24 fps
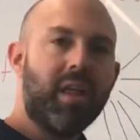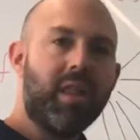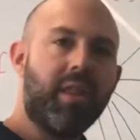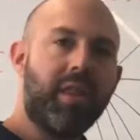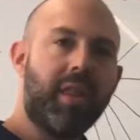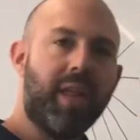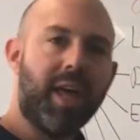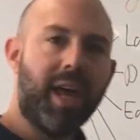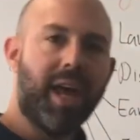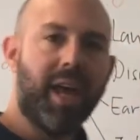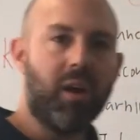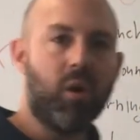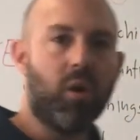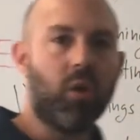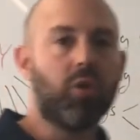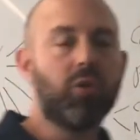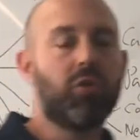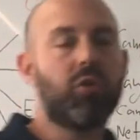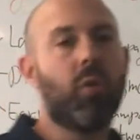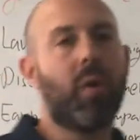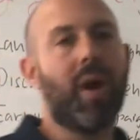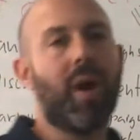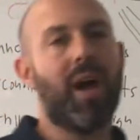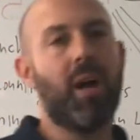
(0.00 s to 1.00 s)
they
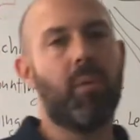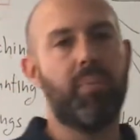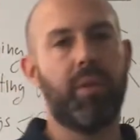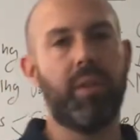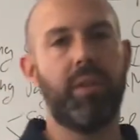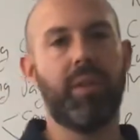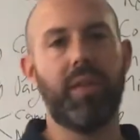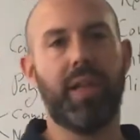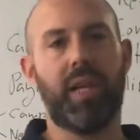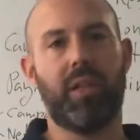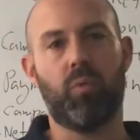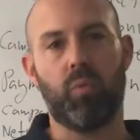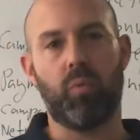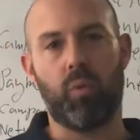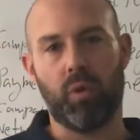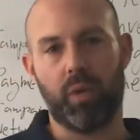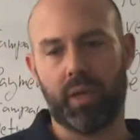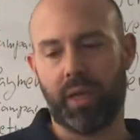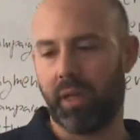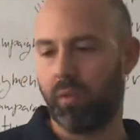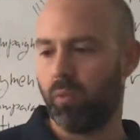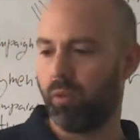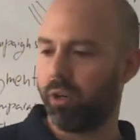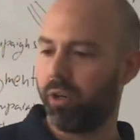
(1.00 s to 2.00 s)
also help the network.
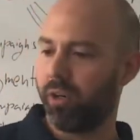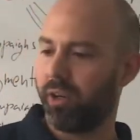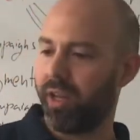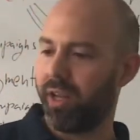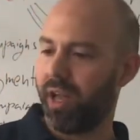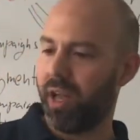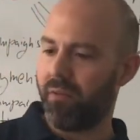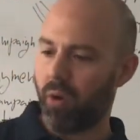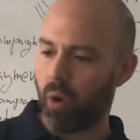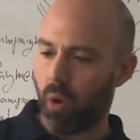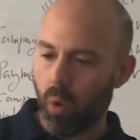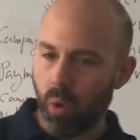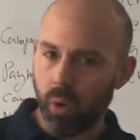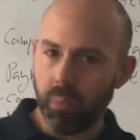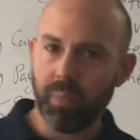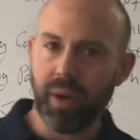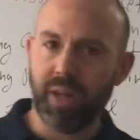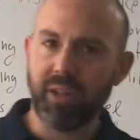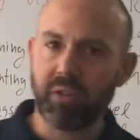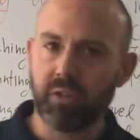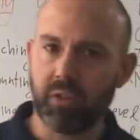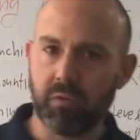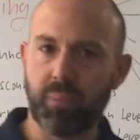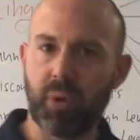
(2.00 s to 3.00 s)
And we're going to have a whole
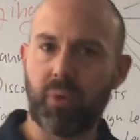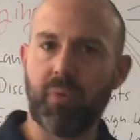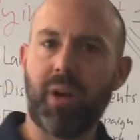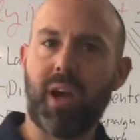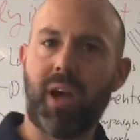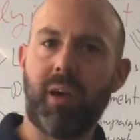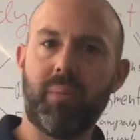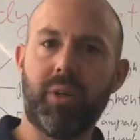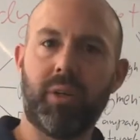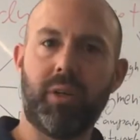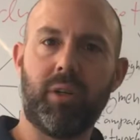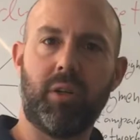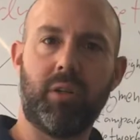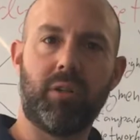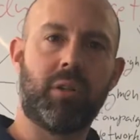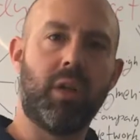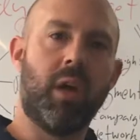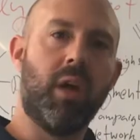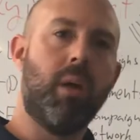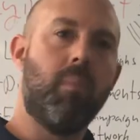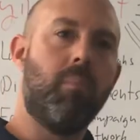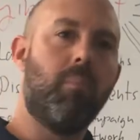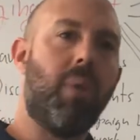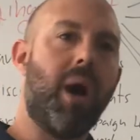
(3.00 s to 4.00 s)
bunch of parameters
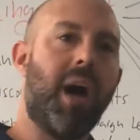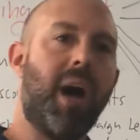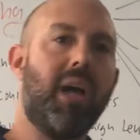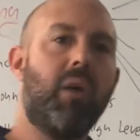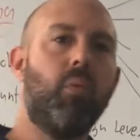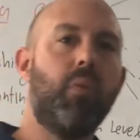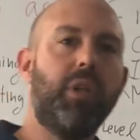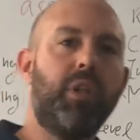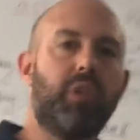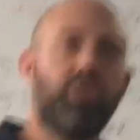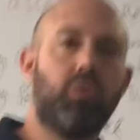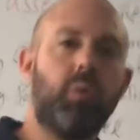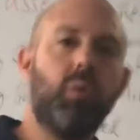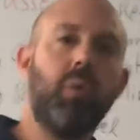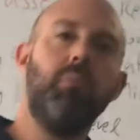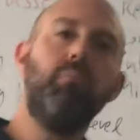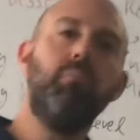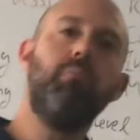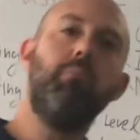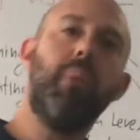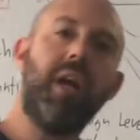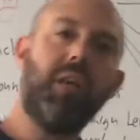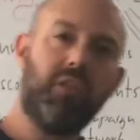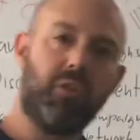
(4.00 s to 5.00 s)
by which we
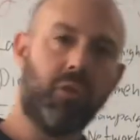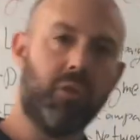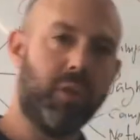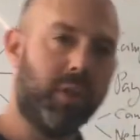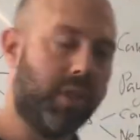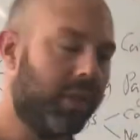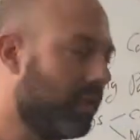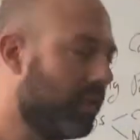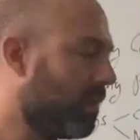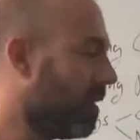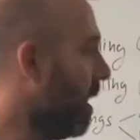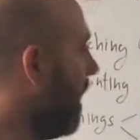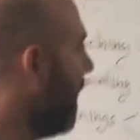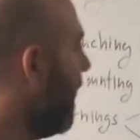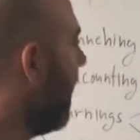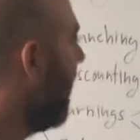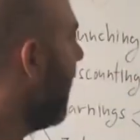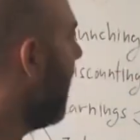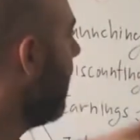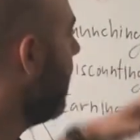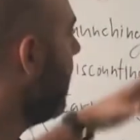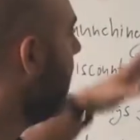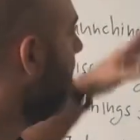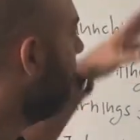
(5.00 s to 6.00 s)
measure this.
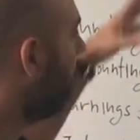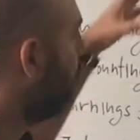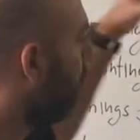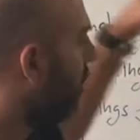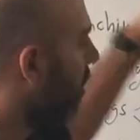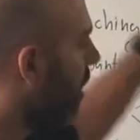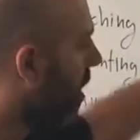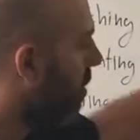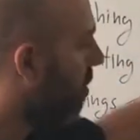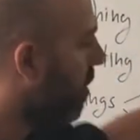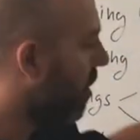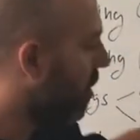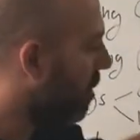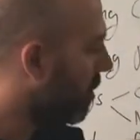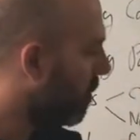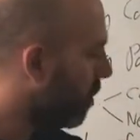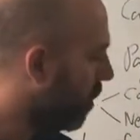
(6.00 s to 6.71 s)
And these parameters